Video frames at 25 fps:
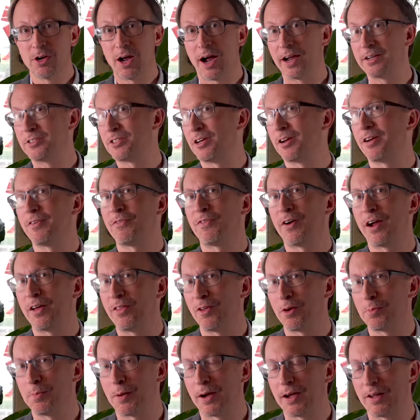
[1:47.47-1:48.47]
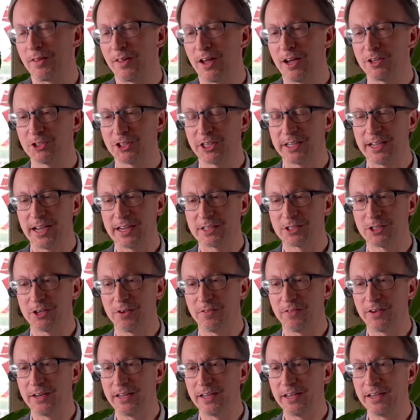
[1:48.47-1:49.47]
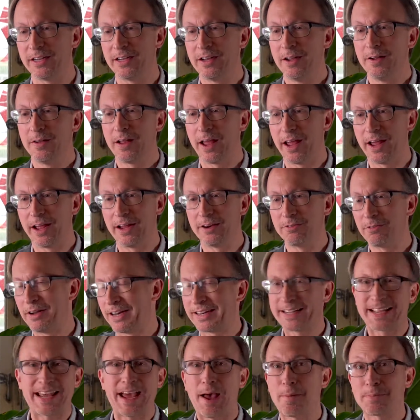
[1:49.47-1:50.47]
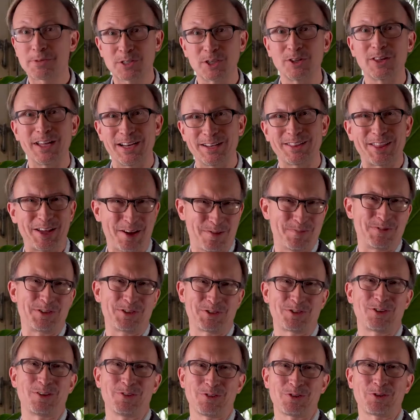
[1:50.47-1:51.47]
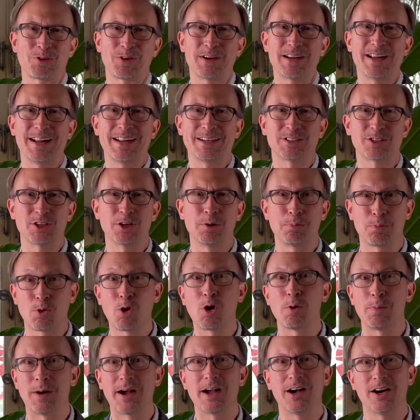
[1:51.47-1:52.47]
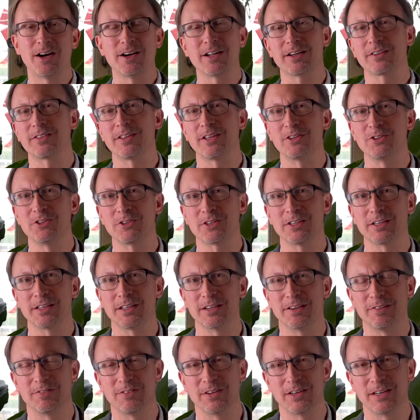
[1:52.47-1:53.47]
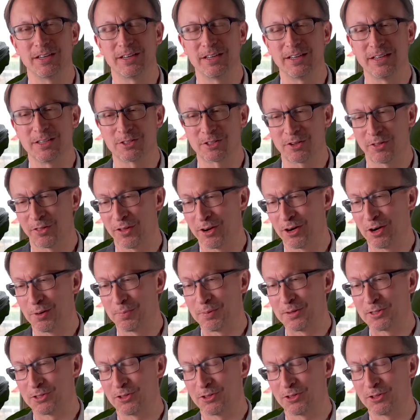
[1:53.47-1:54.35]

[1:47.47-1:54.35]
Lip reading: identify their biologic activity, and encapsulate them and sort of create a probiotic that you could give as a therapy.